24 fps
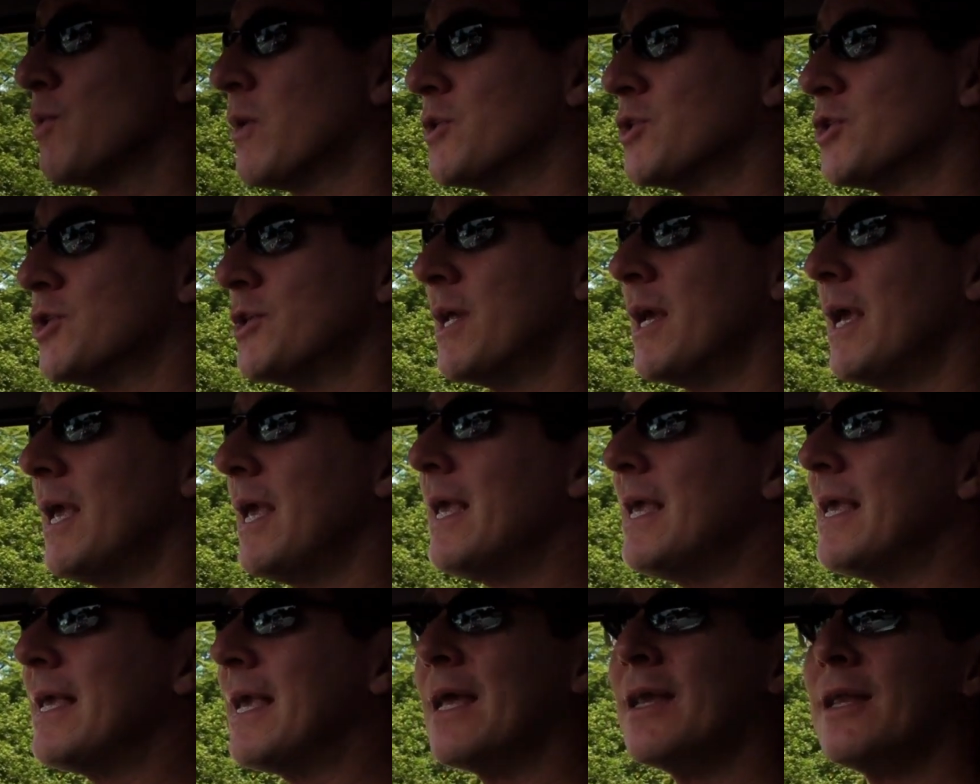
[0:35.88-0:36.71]
should
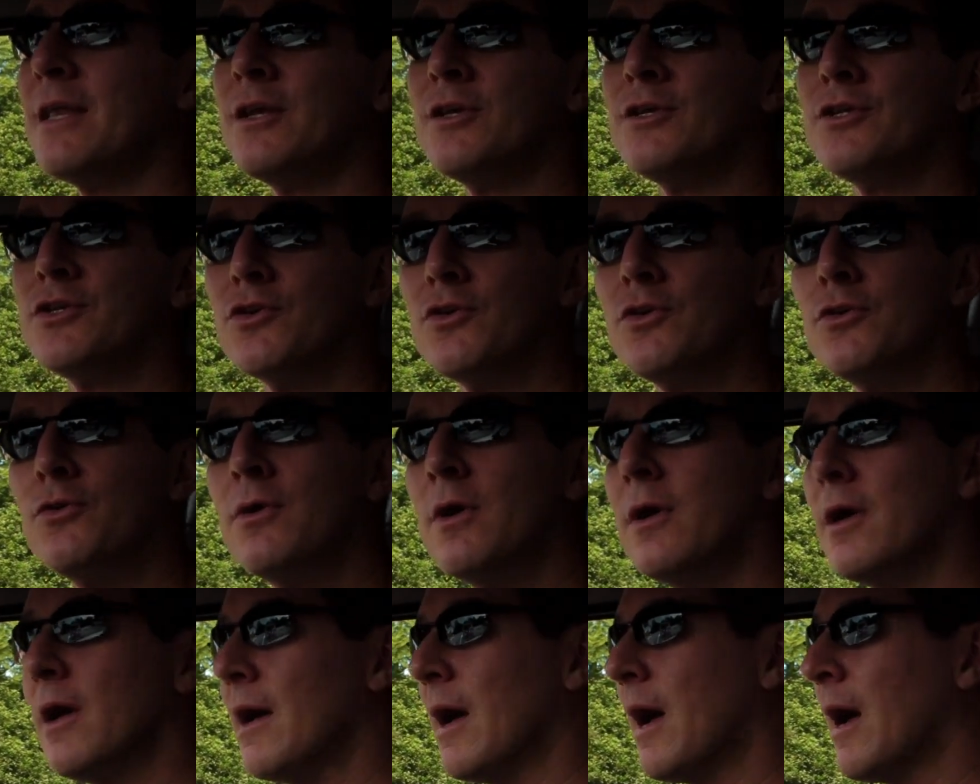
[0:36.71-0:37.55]
he get into?
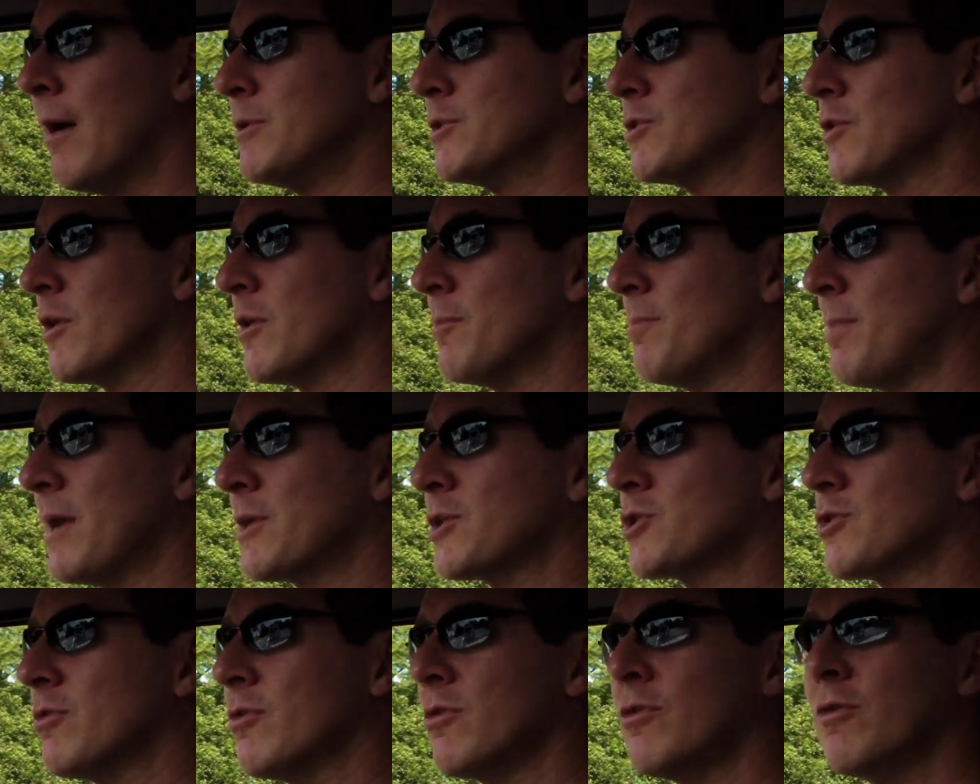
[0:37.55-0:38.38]
He's got a
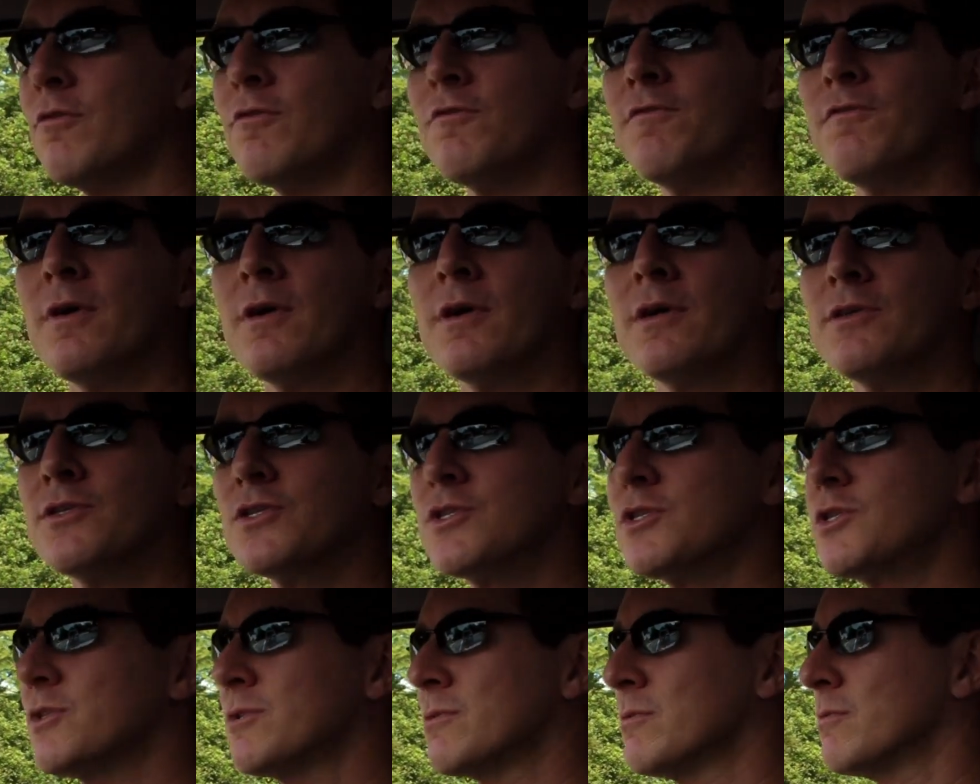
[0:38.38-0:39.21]
Bachelor
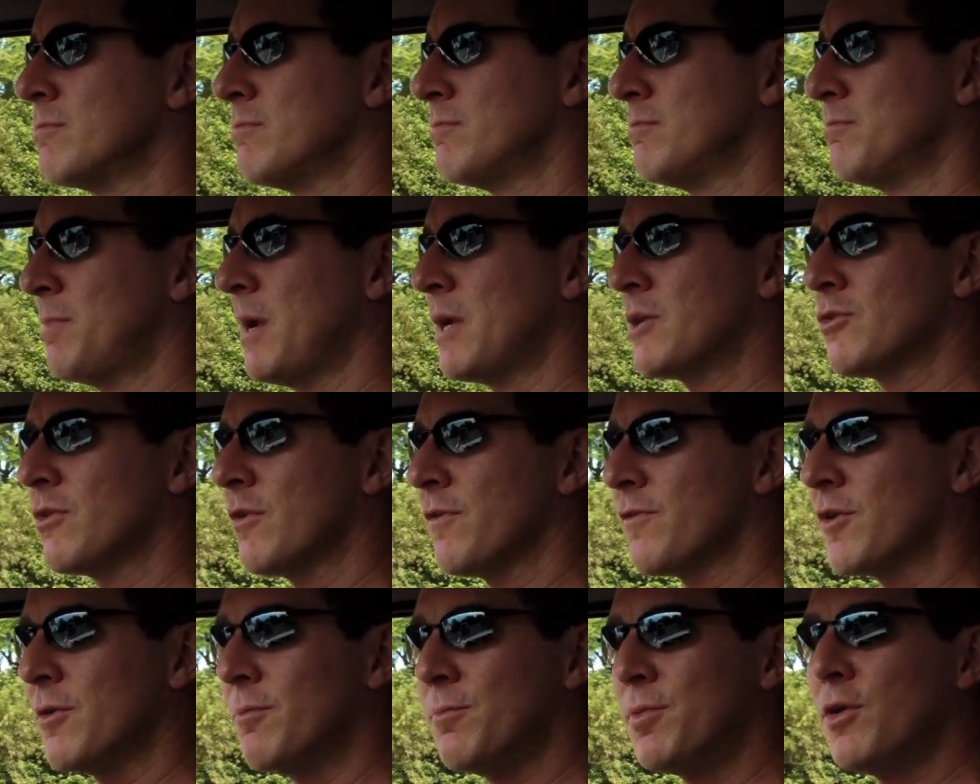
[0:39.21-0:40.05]

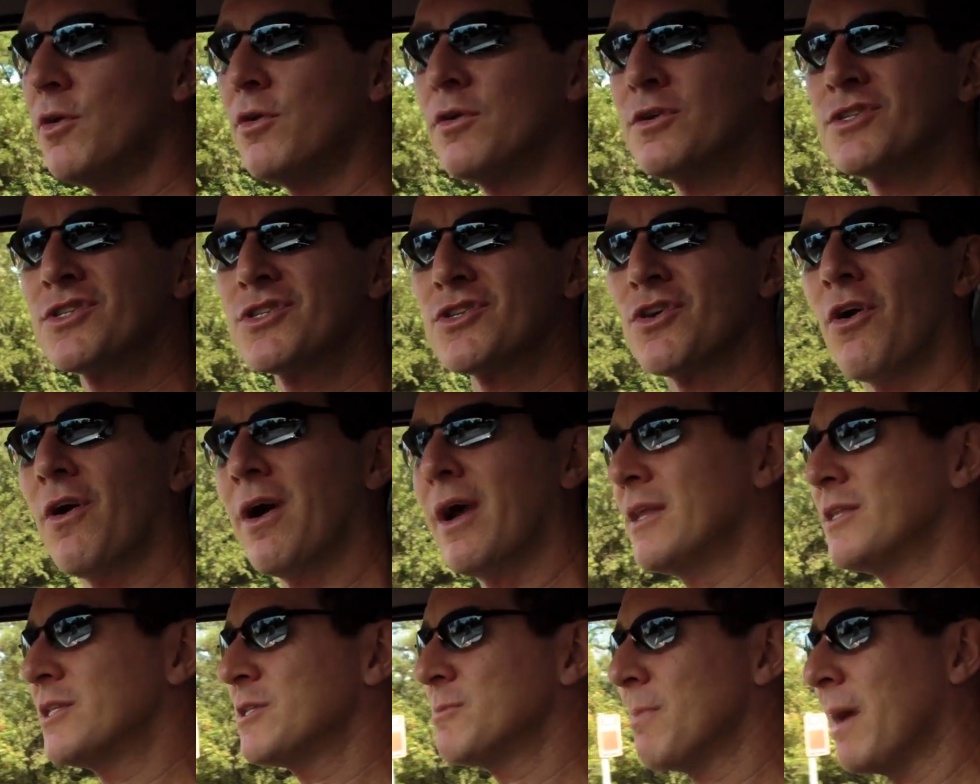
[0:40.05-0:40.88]
of Computer
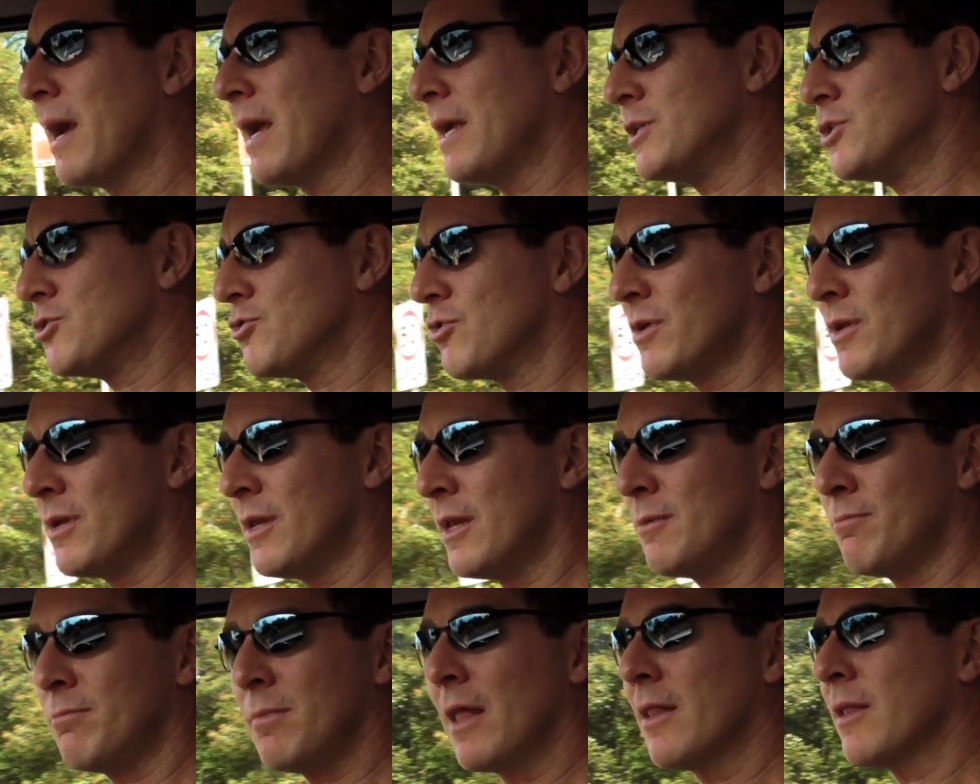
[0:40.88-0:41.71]
Science majoring
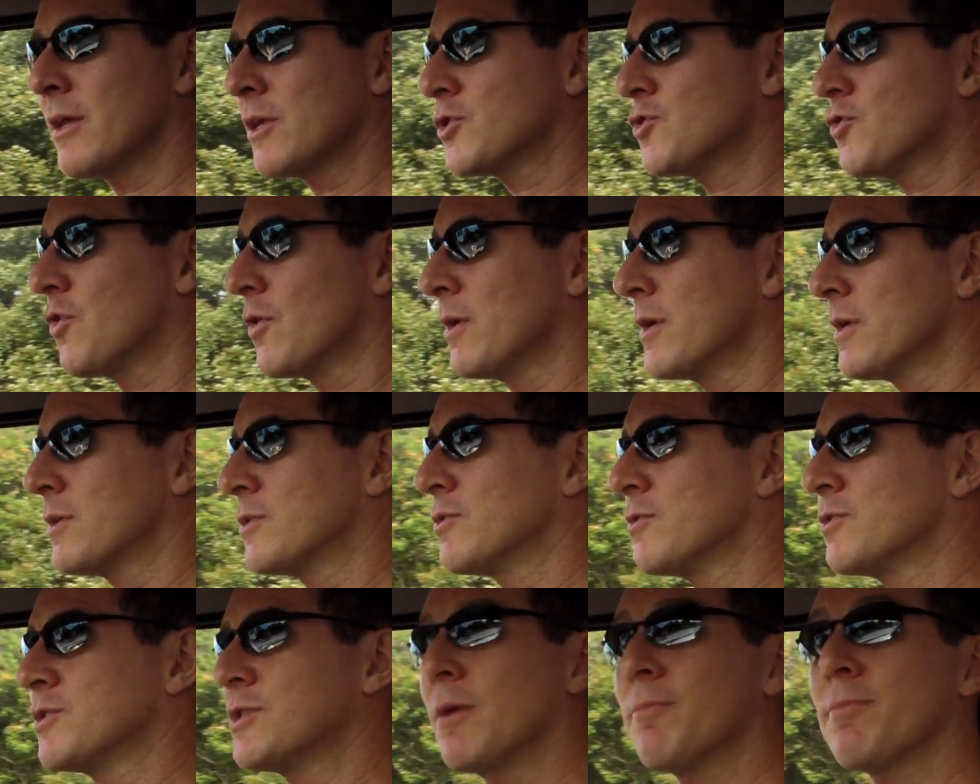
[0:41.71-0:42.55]
in
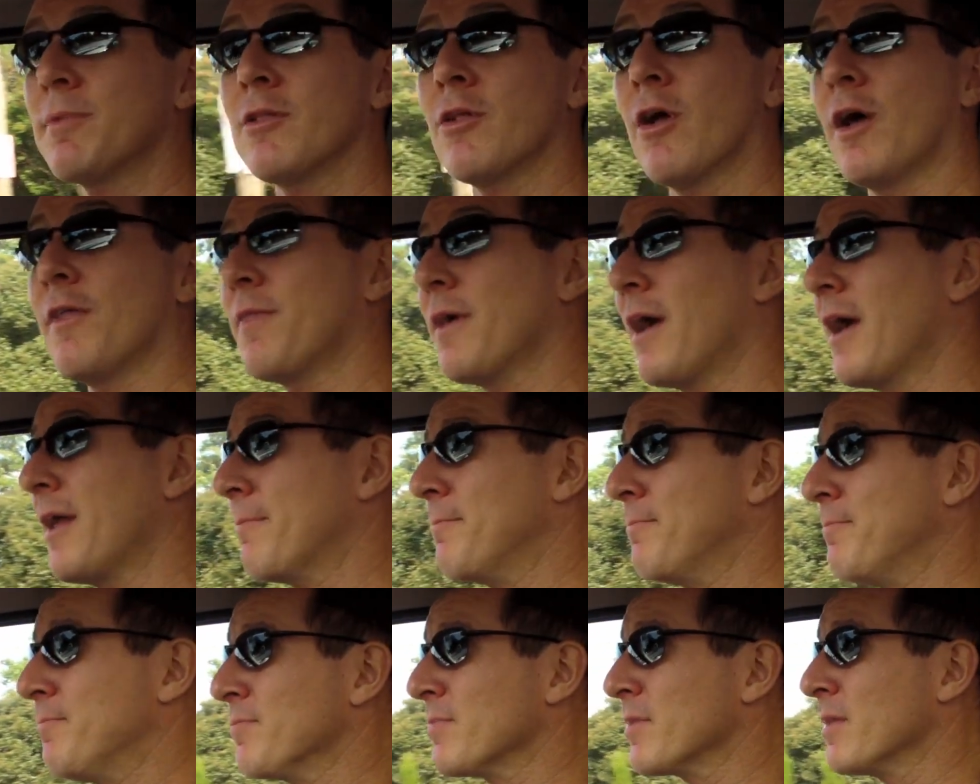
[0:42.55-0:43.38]
electronics or something like that.
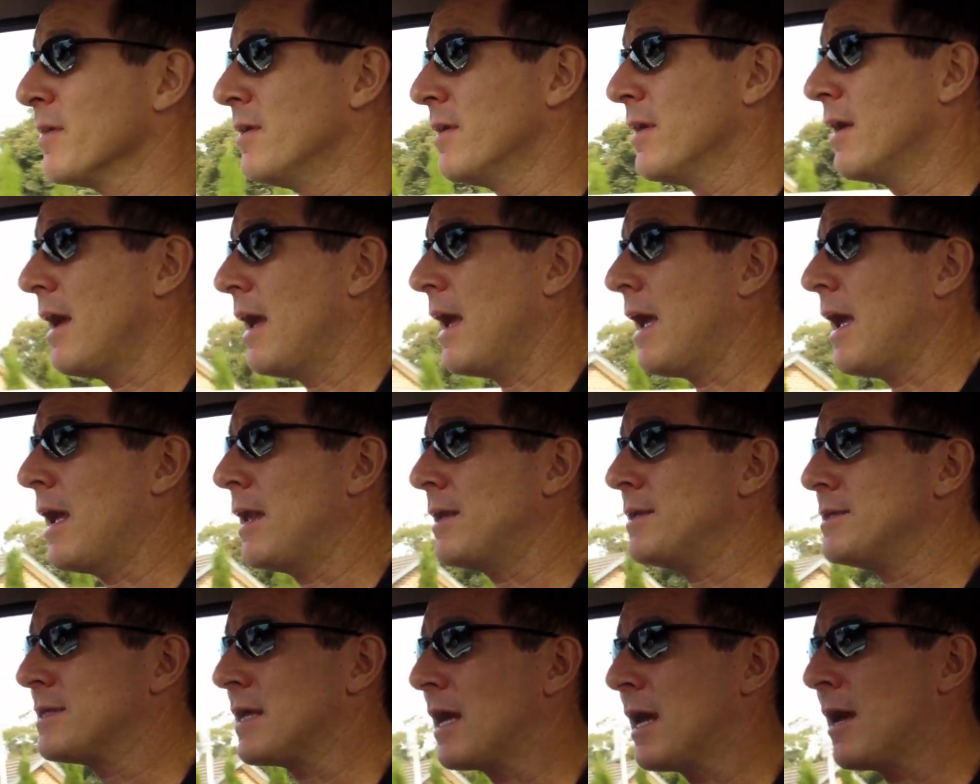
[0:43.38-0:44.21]

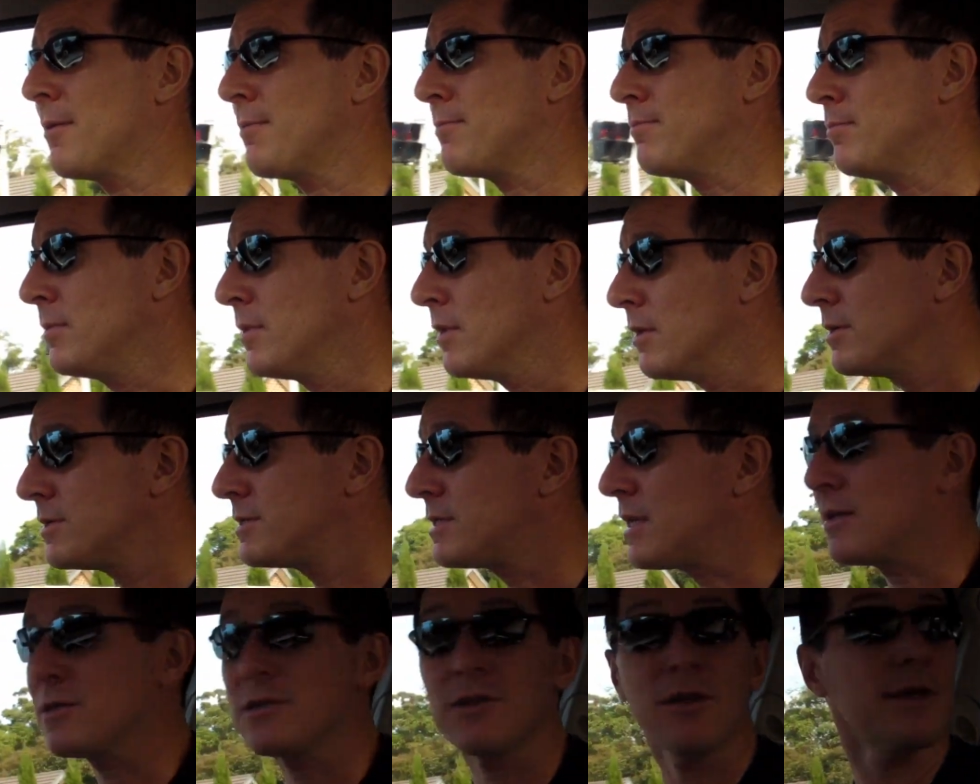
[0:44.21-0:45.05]
And
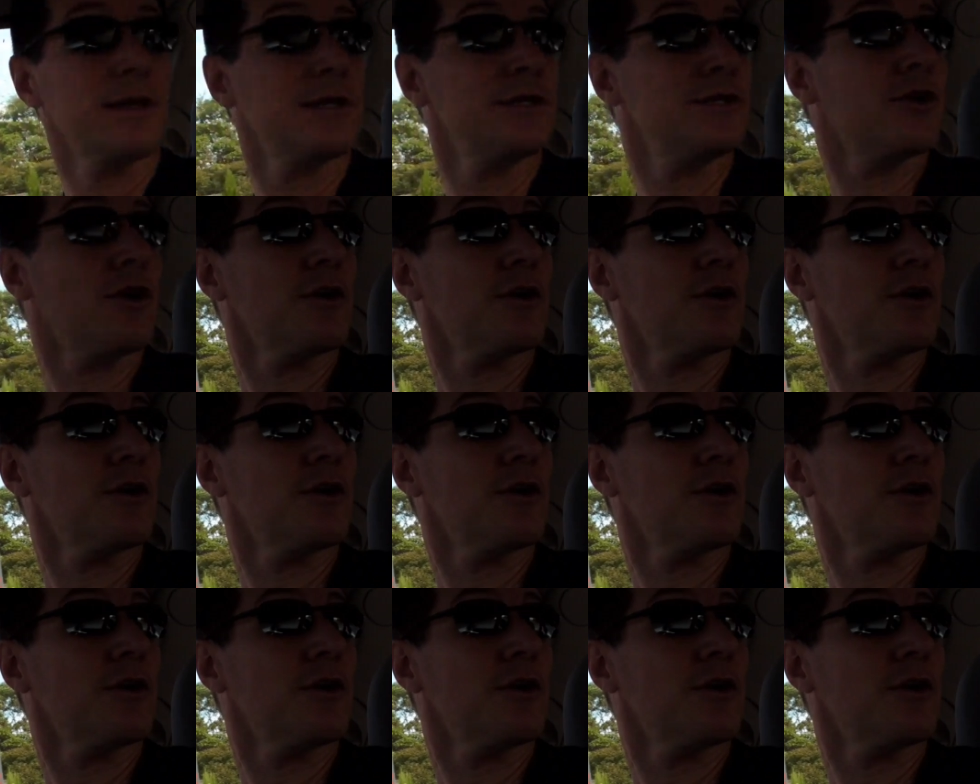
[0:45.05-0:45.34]
sounds like he's